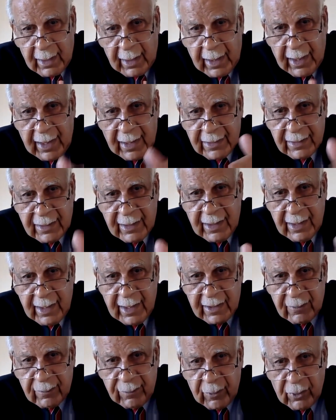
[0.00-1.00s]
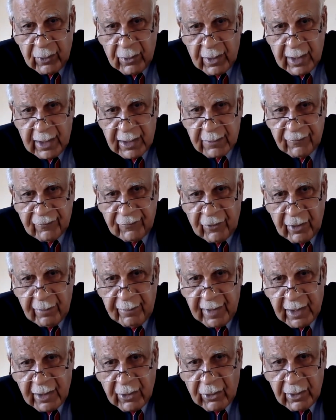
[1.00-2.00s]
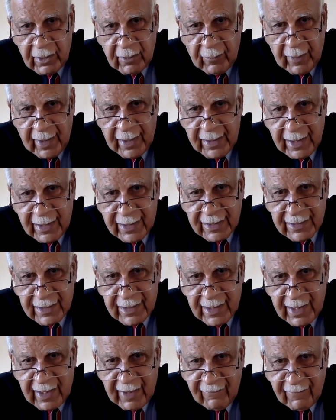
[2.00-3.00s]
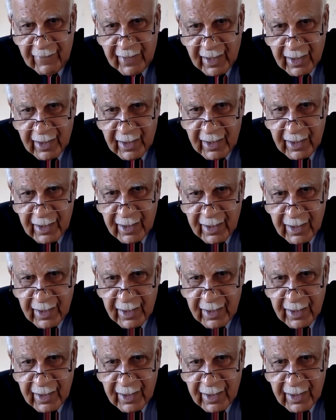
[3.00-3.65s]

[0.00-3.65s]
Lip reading: Ashland farming out, the one that is leaving